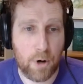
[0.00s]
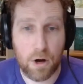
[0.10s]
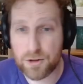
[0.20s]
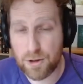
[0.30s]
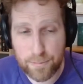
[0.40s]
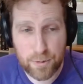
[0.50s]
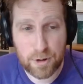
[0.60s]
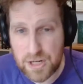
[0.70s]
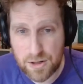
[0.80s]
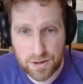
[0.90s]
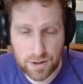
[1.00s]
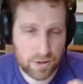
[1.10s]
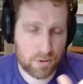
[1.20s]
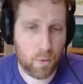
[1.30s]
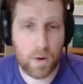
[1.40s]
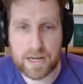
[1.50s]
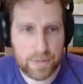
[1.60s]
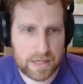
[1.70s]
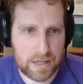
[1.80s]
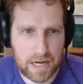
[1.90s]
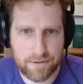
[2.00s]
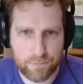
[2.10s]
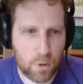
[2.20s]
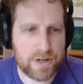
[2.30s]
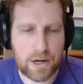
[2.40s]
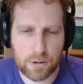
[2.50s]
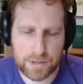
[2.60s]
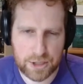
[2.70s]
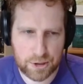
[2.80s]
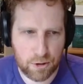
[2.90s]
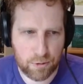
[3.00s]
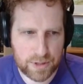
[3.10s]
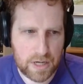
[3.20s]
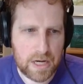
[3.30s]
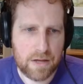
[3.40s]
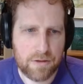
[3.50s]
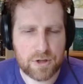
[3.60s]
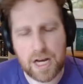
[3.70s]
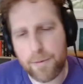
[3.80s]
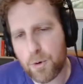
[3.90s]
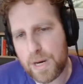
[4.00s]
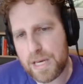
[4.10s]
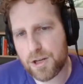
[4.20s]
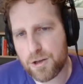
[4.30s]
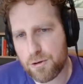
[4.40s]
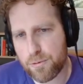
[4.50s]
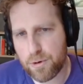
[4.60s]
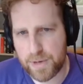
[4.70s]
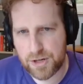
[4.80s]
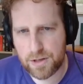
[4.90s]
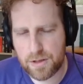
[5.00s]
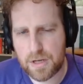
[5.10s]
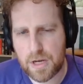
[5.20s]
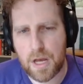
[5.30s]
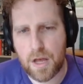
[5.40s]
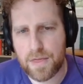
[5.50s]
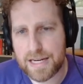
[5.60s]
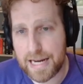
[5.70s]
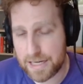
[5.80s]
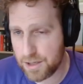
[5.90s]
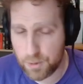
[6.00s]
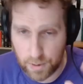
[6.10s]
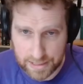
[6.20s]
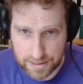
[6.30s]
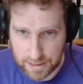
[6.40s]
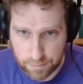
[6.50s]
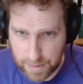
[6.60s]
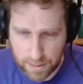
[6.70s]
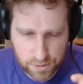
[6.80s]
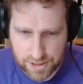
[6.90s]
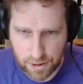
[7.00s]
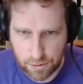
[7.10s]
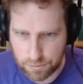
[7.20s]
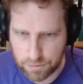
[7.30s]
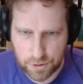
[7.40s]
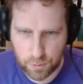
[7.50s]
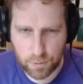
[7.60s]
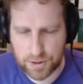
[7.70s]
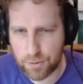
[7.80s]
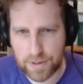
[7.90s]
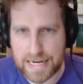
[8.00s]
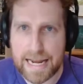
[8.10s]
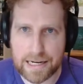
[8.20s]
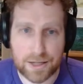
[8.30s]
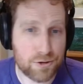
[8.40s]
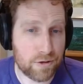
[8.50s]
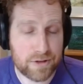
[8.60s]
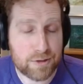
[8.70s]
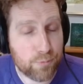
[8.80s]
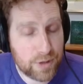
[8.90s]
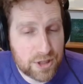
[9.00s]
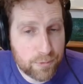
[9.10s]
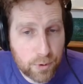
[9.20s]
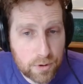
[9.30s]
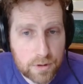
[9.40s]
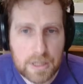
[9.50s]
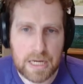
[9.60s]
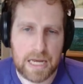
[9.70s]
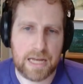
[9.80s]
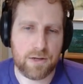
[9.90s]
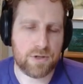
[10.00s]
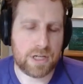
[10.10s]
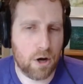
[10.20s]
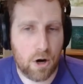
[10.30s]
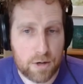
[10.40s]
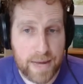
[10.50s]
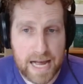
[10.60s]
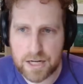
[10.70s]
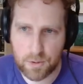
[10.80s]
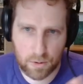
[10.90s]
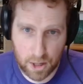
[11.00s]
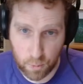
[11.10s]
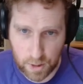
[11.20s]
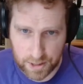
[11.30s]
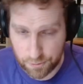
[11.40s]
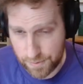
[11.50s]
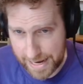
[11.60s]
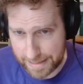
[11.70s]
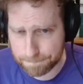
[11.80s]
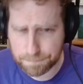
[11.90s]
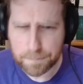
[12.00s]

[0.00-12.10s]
Also, the permissions are quite a bit kind of more narrowly scoped. There's a couple ways to do the permissions. The nicest one is this PowerShell tool with creating a service principal and using RBAC. So I'll walk through that.